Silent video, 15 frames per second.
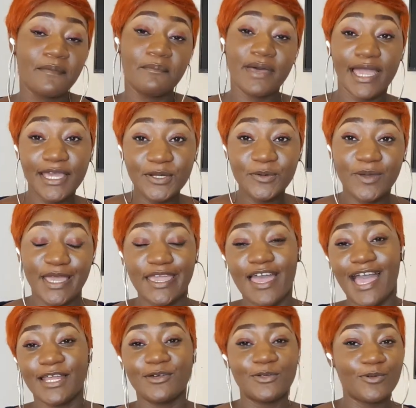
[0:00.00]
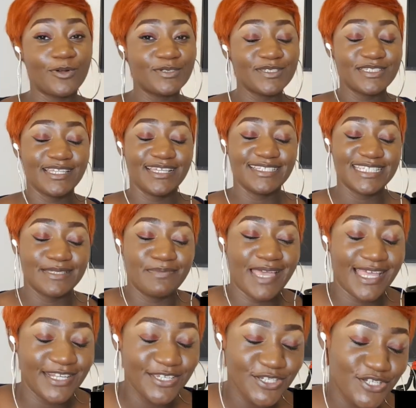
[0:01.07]
By the way, I don't understand
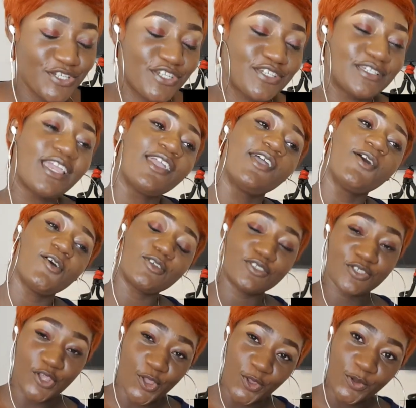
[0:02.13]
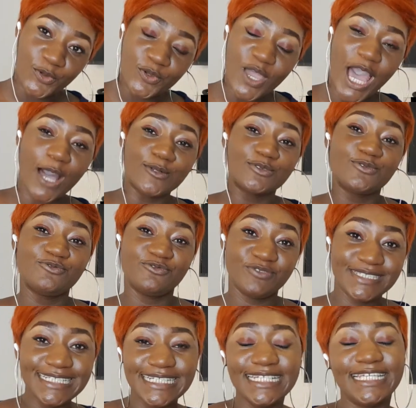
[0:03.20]
Spanish, although I would
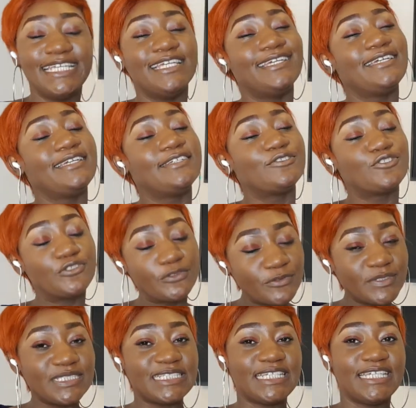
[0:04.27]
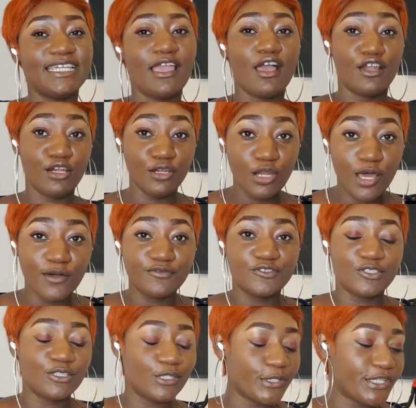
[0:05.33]
really truly love
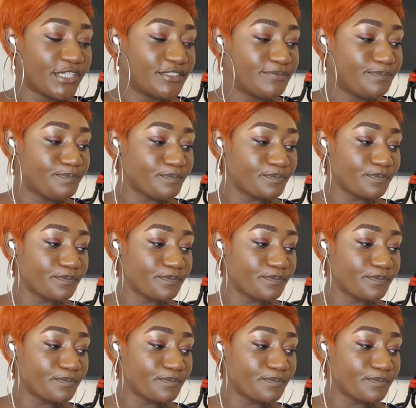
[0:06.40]
to learn.